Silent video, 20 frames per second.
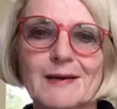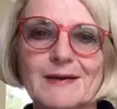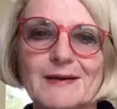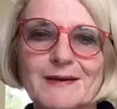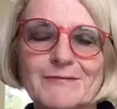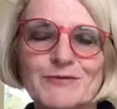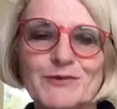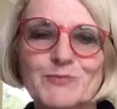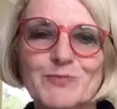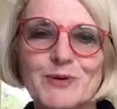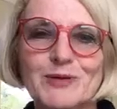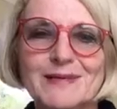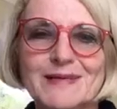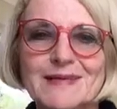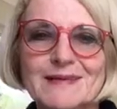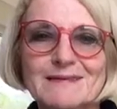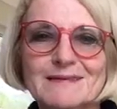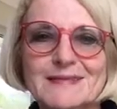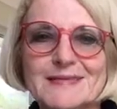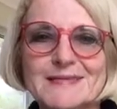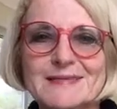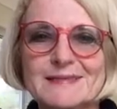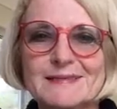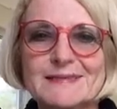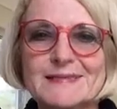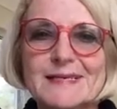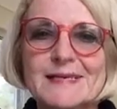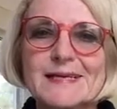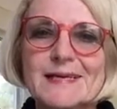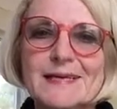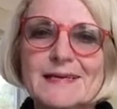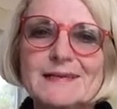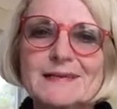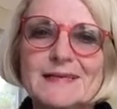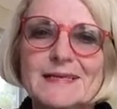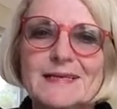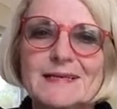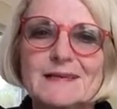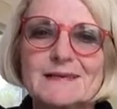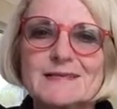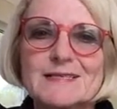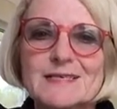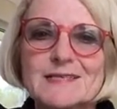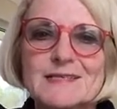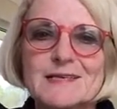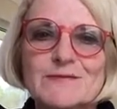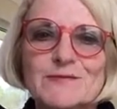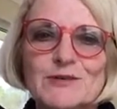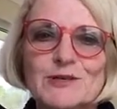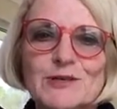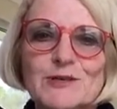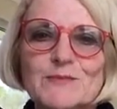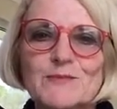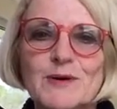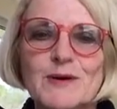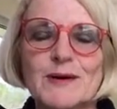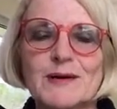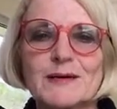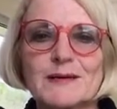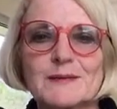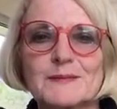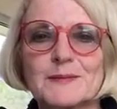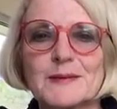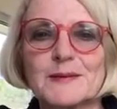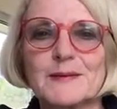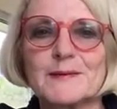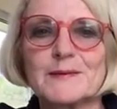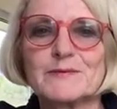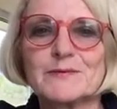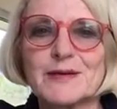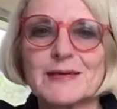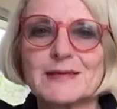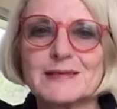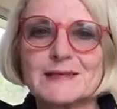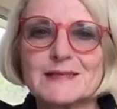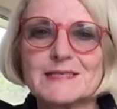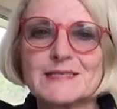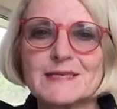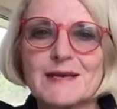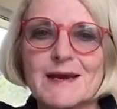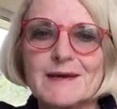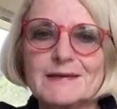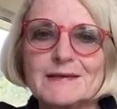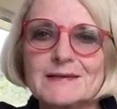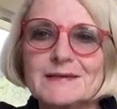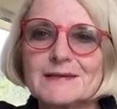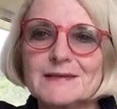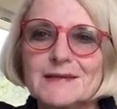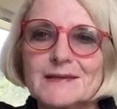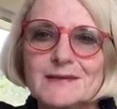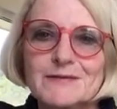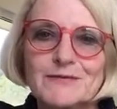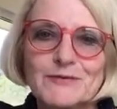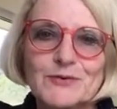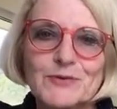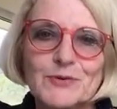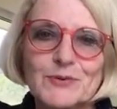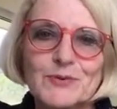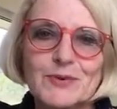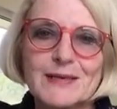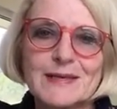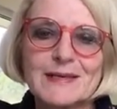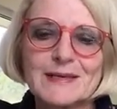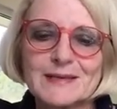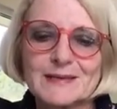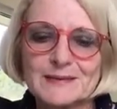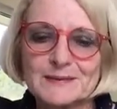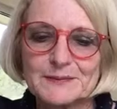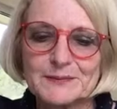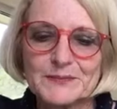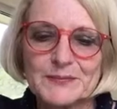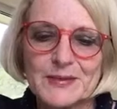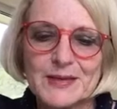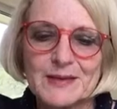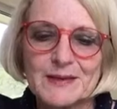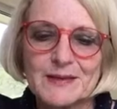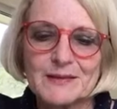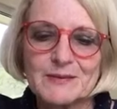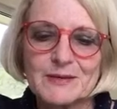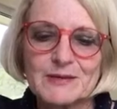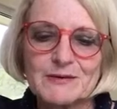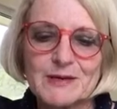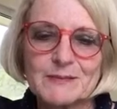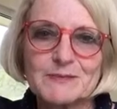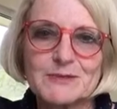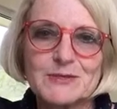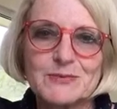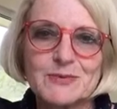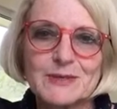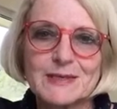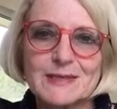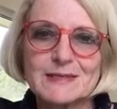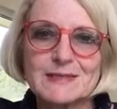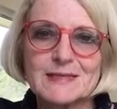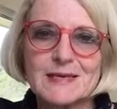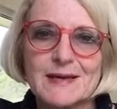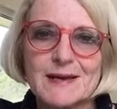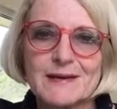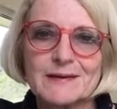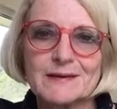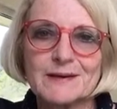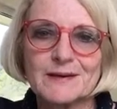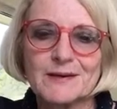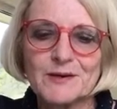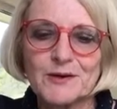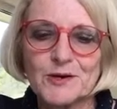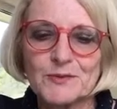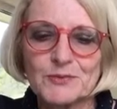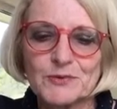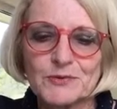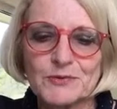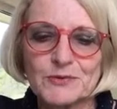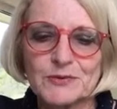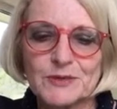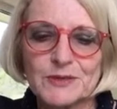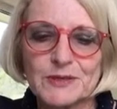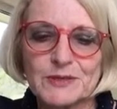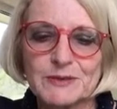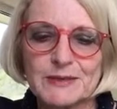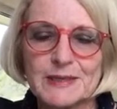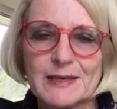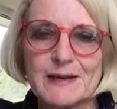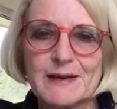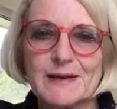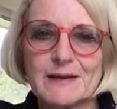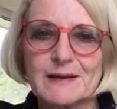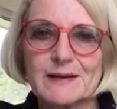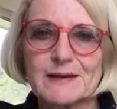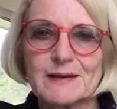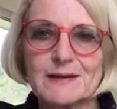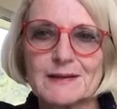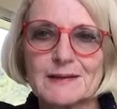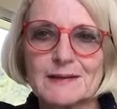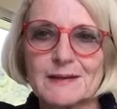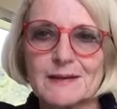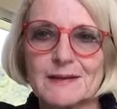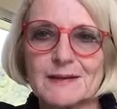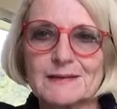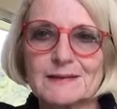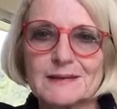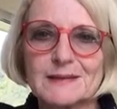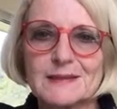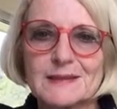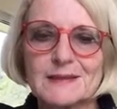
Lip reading: Hi everybody, this is Lee, just giving you my regular chat for the week. We're up to week 10. I hope you're all hanging in there.